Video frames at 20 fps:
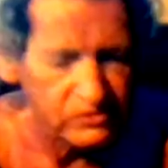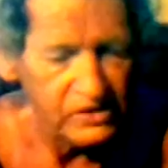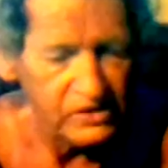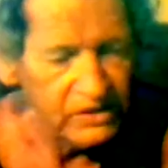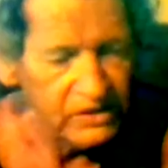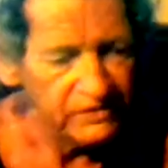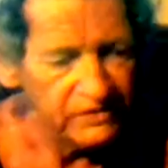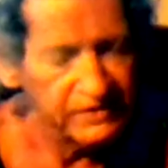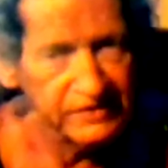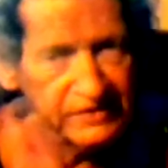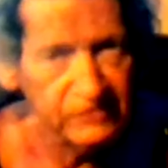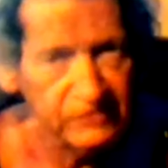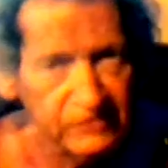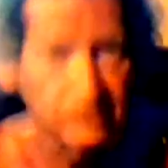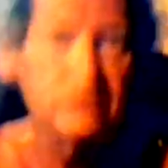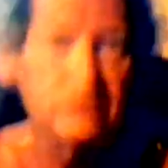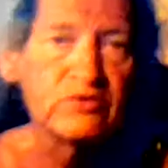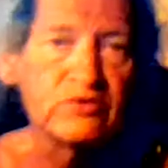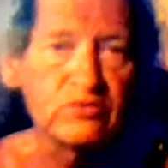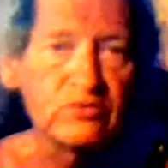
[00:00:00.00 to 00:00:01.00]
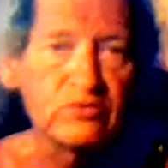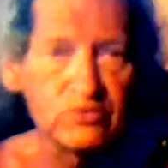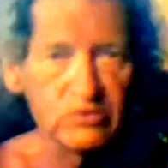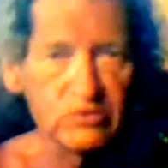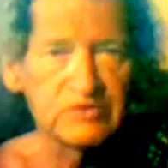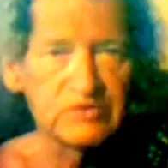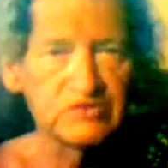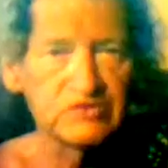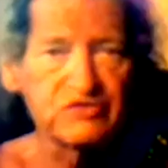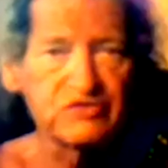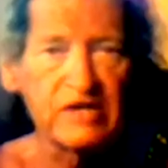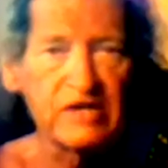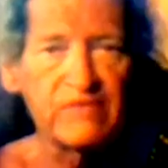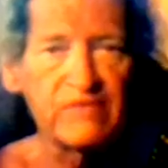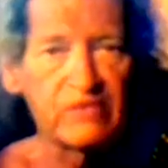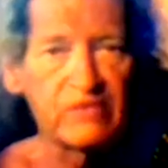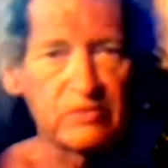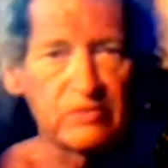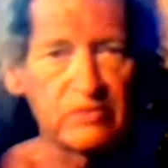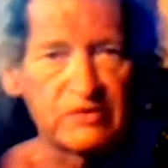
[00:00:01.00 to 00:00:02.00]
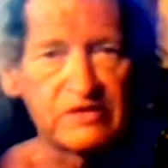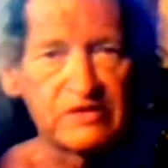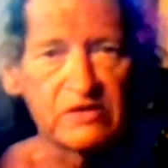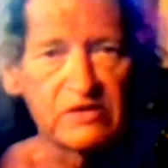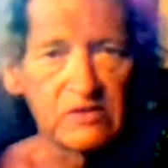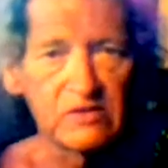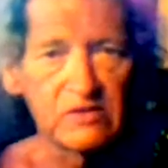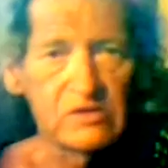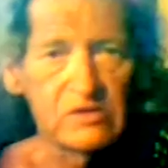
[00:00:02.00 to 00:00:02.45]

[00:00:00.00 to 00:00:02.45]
and you do to it to save their material.